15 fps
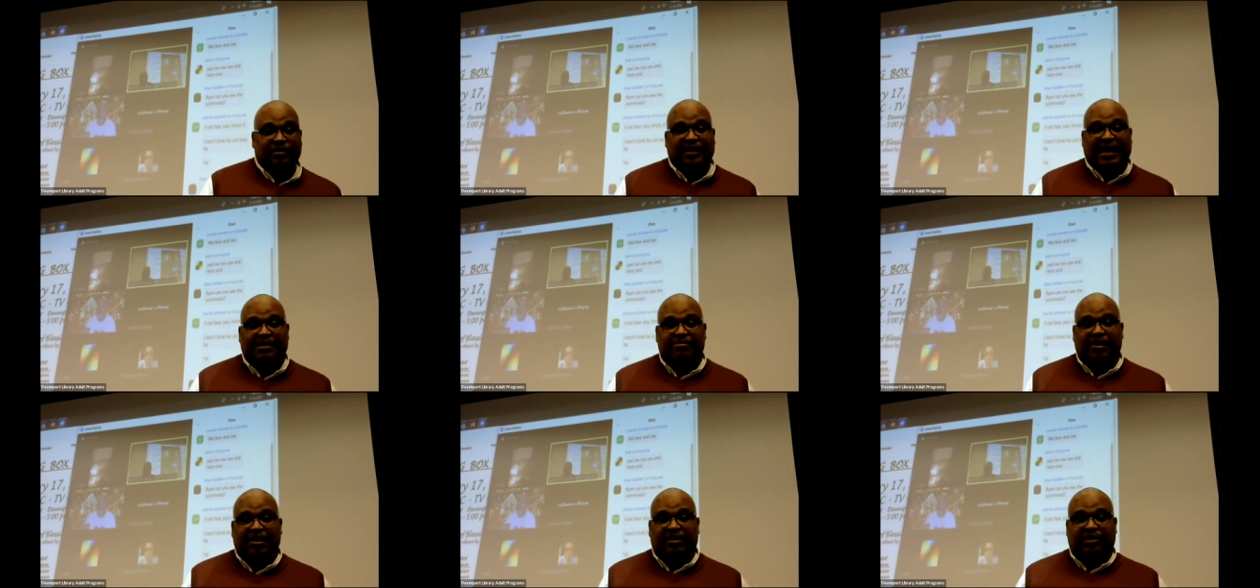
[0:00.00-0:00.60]
the
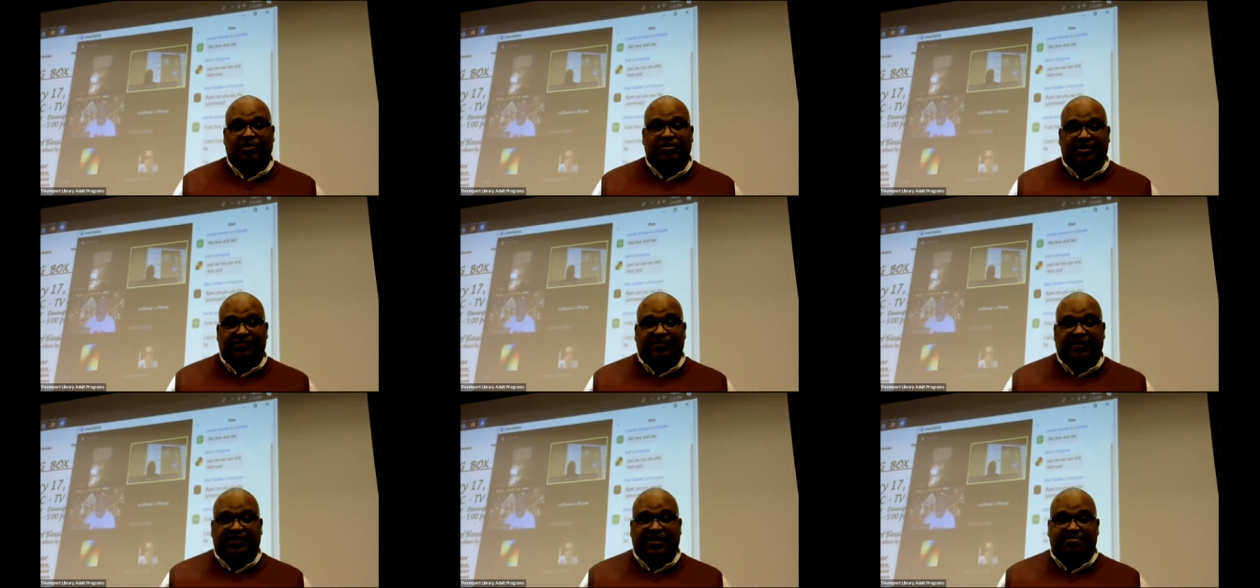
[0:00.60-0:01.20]
library closes
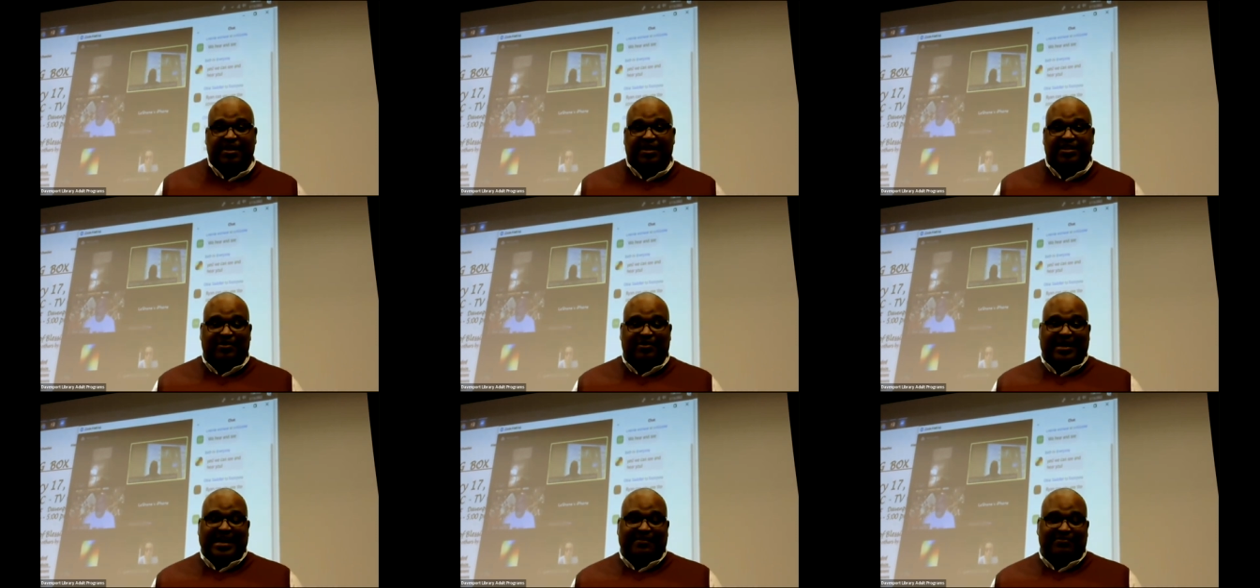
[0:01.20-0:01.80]
in 15
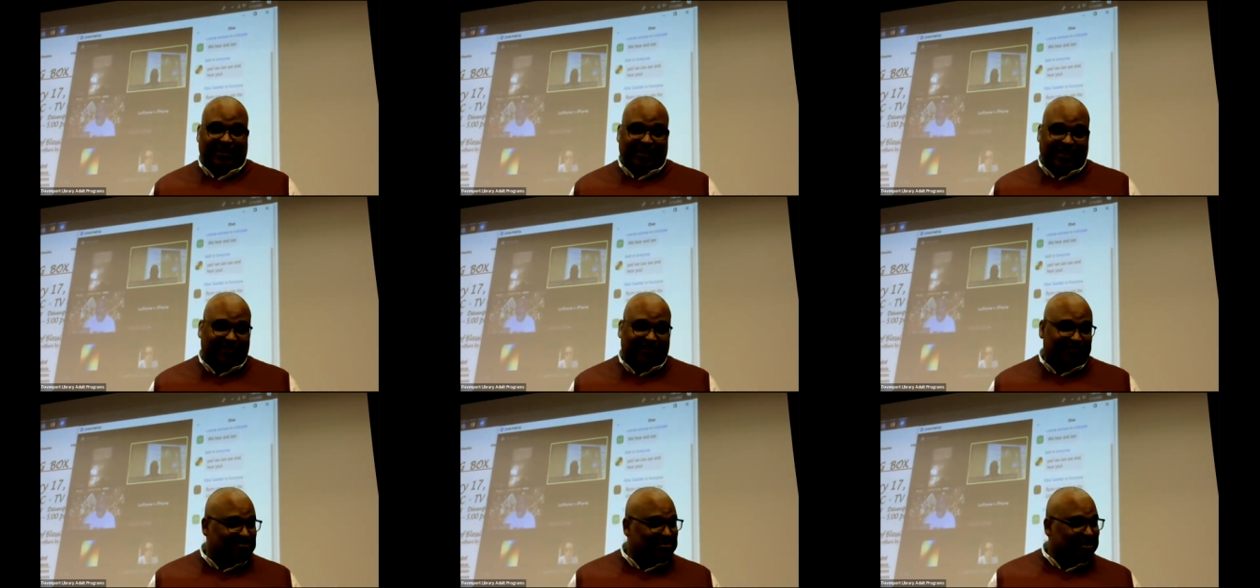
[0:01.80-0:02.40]
minutes, so I have to
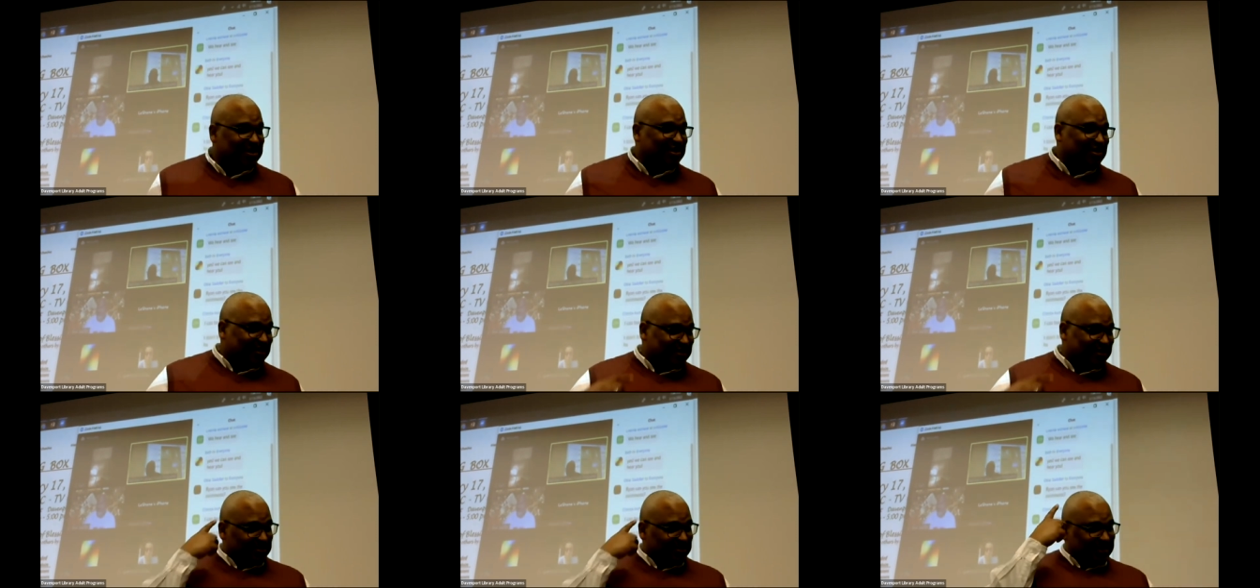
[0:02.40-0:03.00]
leave. I'm just
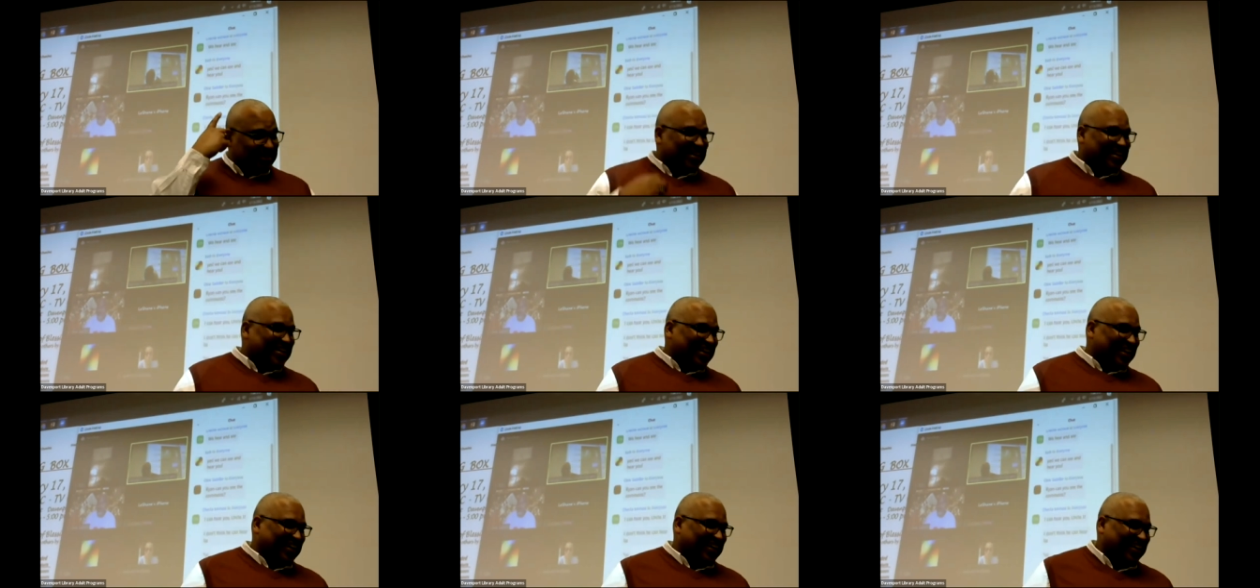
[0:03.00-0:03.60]
hearing this whole
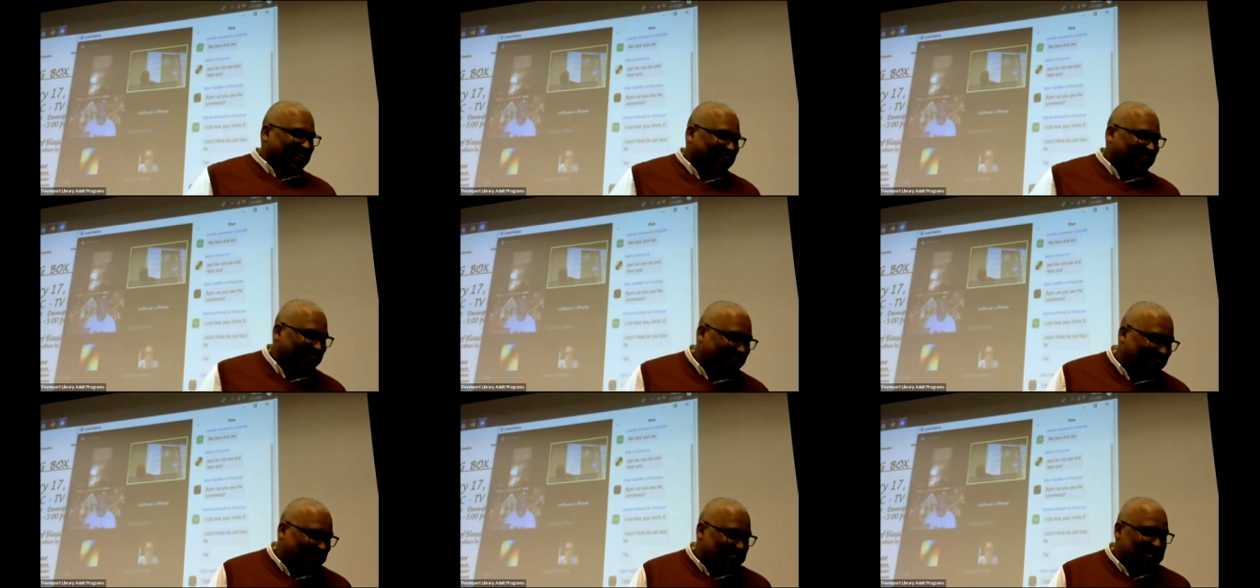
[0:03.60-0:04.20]

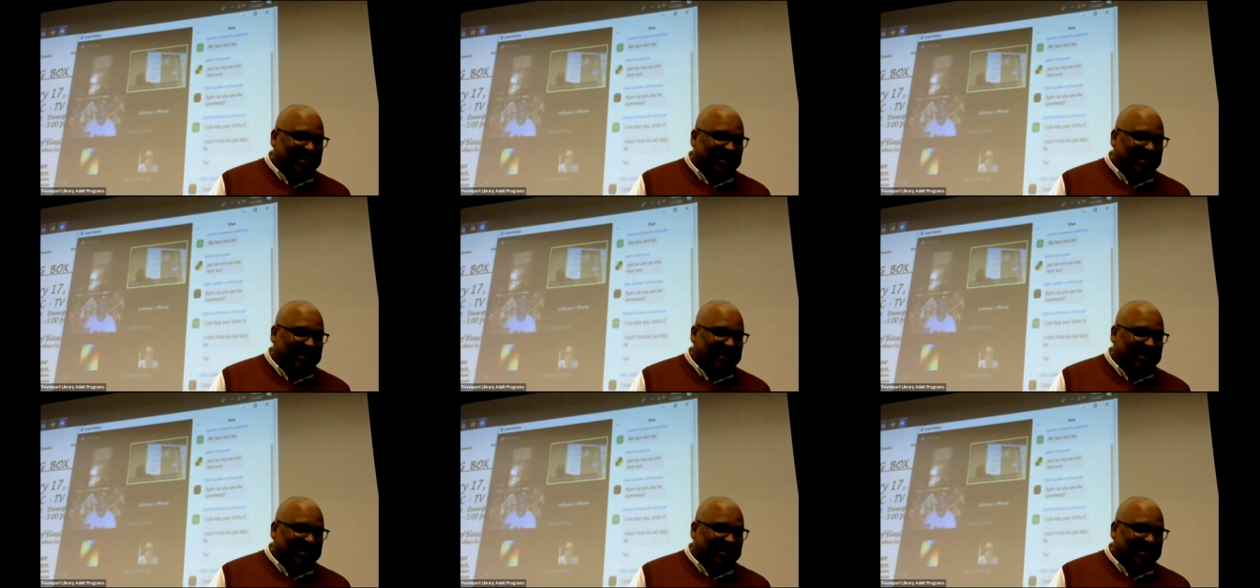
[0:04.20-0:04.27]
thing.